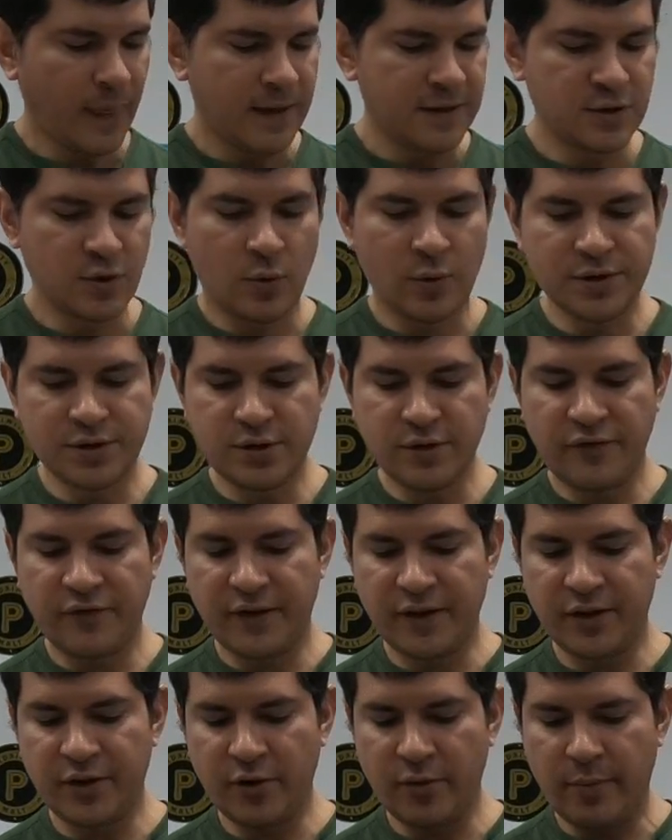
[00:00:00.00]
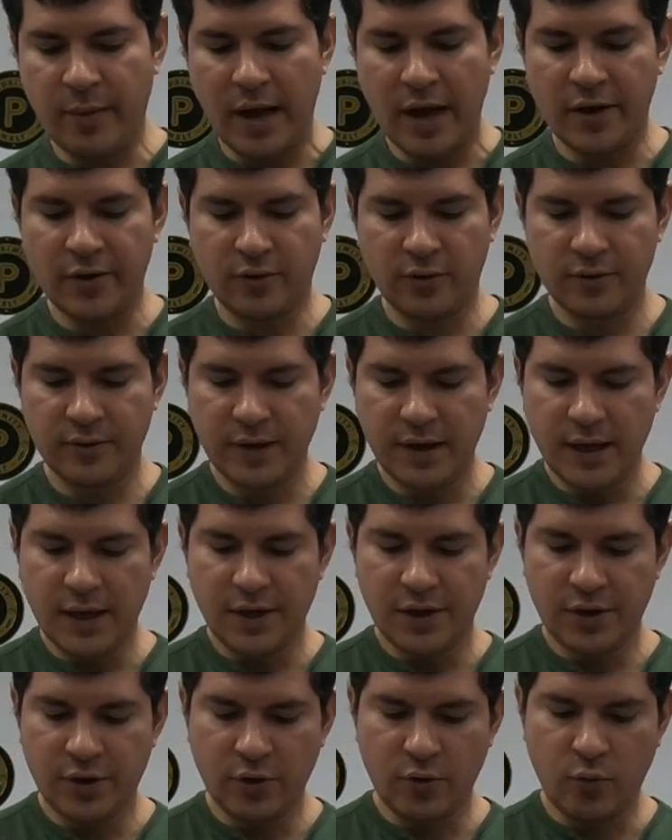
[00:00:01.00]
So once you fill your bottle,
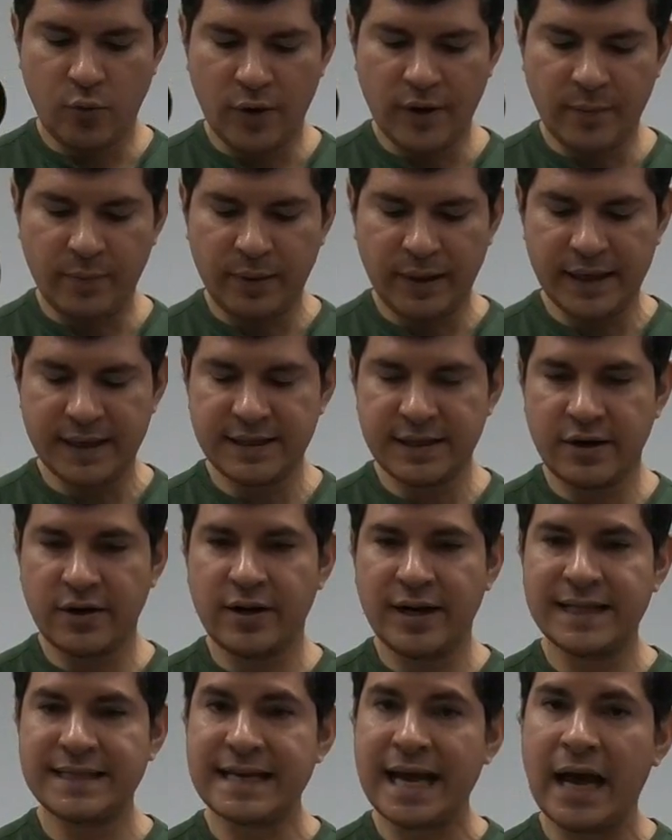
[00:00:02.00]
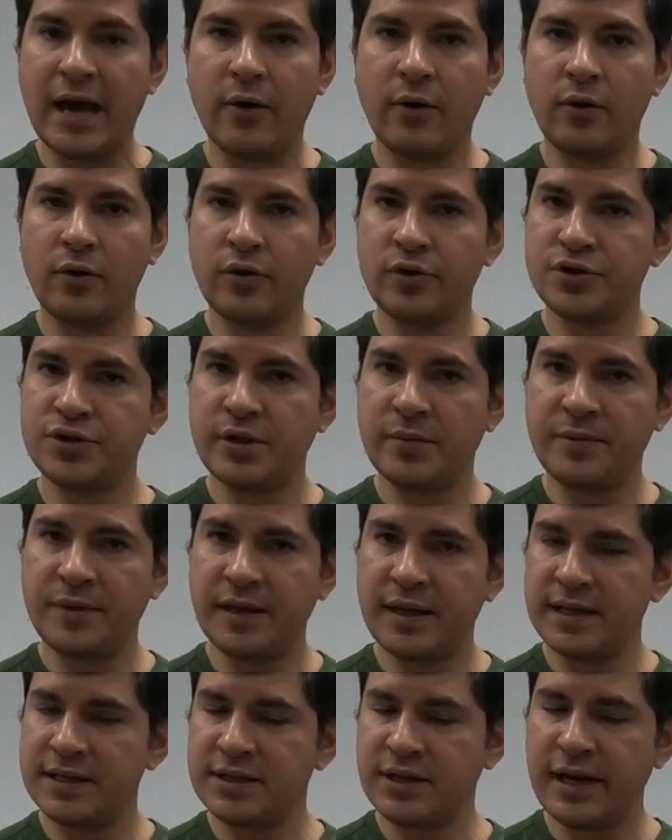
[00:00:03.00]
you'd want to place it on a towel or
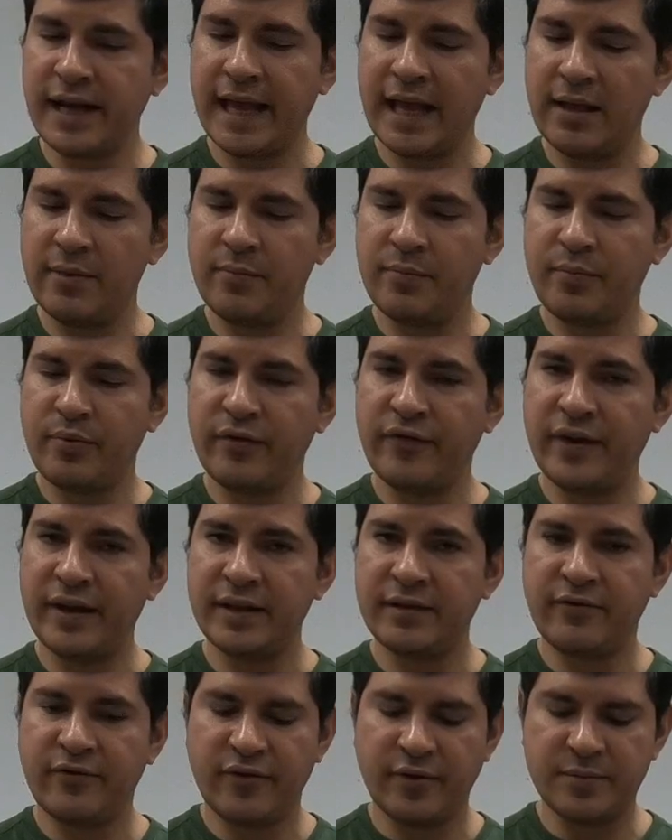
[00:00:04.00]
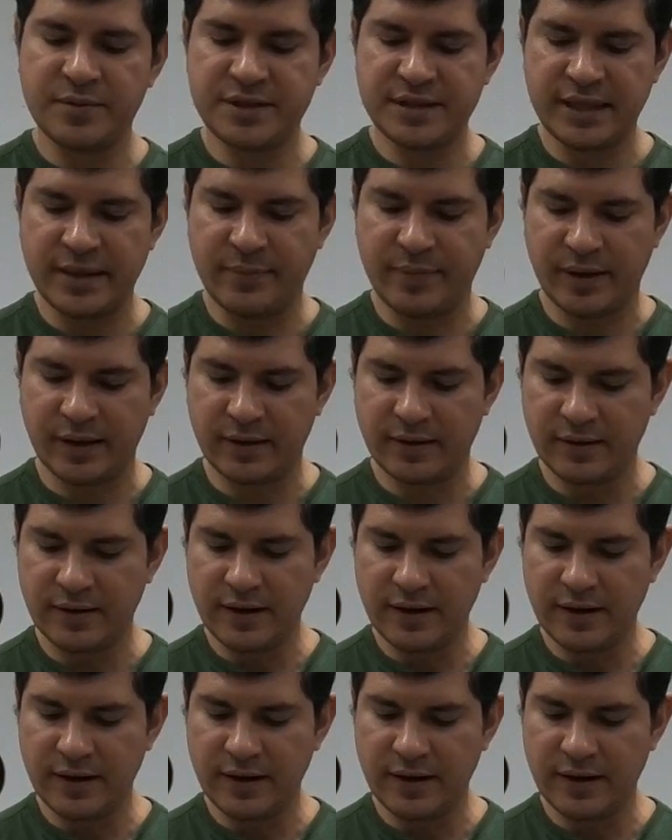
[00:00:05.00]
something that's going to help prevent from slipping.